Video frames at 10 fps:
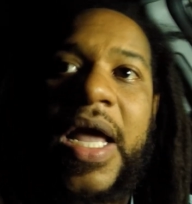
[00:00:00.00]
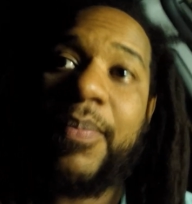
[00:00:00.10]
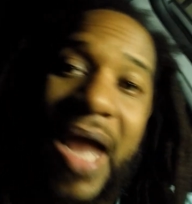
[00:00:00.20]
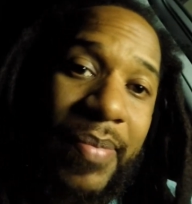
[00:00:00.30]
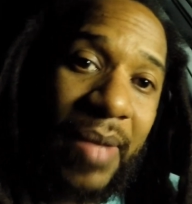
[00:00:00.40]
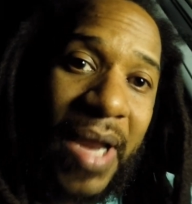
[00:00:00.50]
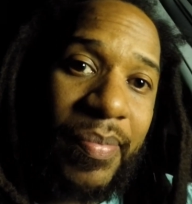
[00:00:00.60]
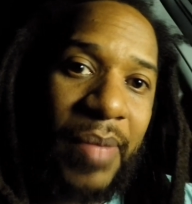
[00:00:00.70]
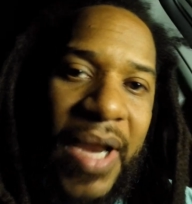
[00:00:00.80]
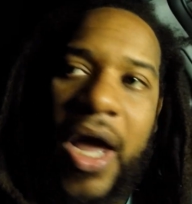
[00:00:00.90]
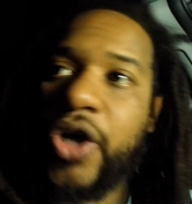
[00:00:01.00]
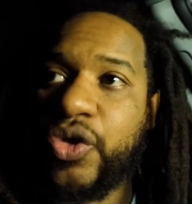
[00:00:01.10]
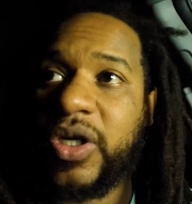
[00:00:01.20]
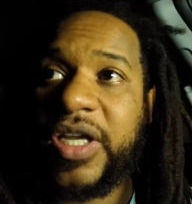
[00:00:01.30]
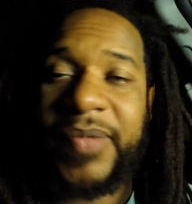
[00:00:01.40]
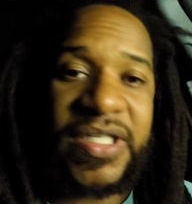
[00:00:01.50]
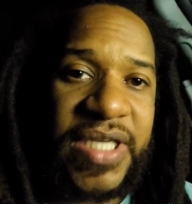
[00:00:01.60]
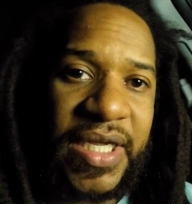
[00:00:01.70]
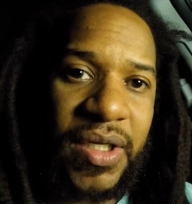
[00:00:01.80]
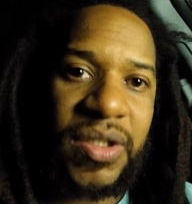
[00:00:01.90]
Blah, blah, blah, blah, blah. Are you going to give me a
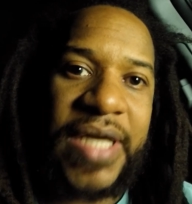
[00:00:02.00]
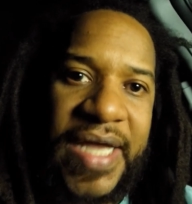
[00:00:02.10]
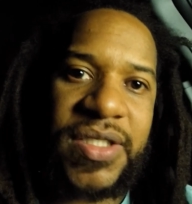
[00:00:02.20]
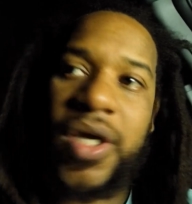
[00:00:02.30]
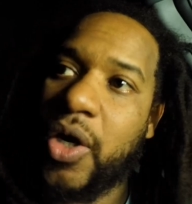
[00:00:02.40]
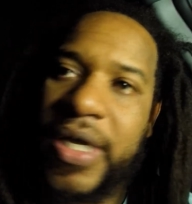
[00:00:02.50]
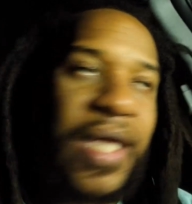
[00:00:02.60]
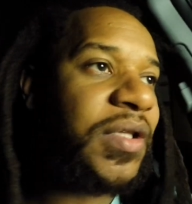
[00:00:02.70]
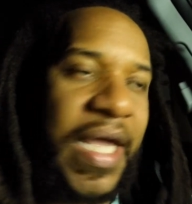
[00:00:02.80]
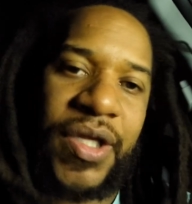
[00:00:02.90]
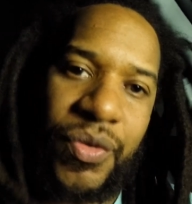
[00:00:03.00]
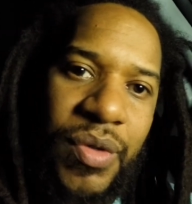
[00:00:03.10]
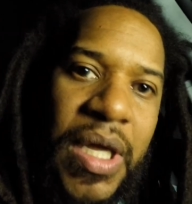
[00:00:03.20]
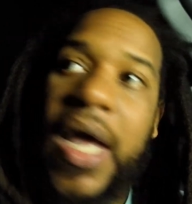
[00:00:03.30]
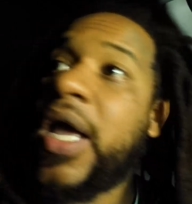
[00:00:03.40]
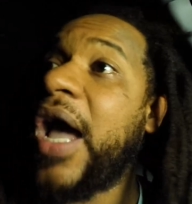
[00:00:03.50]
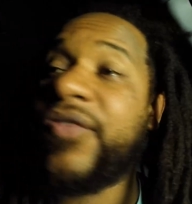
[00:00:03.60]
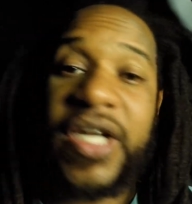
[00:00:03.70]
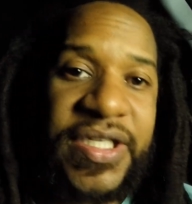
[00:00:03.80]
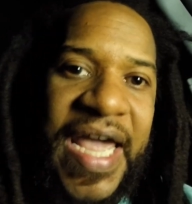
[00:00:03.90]
ticket? Yes. Okay, thank you. Have
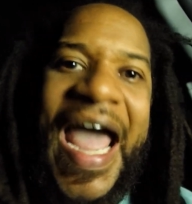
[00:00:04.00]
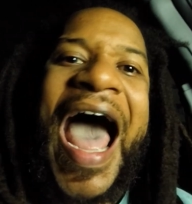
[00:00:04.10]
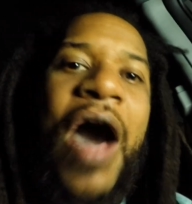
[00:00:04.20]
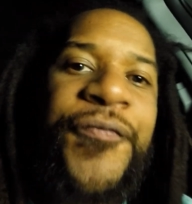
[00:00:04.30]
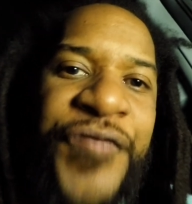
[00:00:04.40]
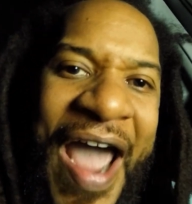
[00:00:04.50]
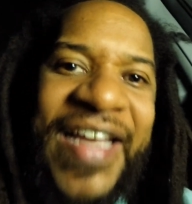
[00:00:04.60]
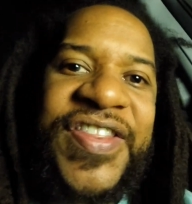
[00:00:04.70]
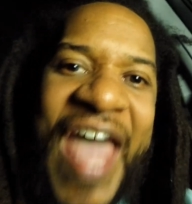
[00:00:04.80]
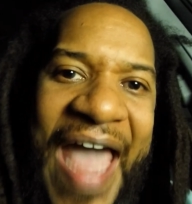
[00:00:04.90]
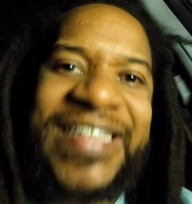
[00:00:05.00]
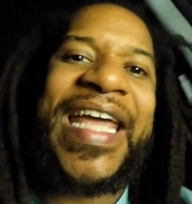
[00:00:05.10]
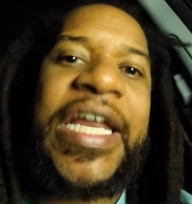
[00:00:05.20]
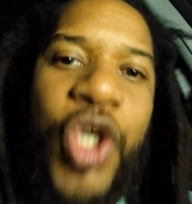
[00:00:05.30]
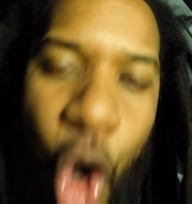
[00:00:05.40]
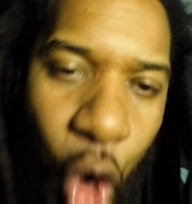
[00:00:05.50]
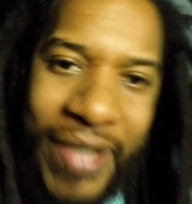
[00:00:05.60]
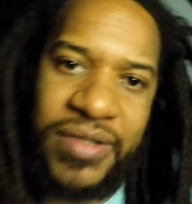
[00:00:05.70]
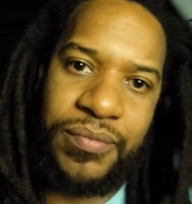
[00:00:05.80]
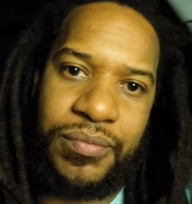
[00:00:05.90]
a good day. I'll fight that in court.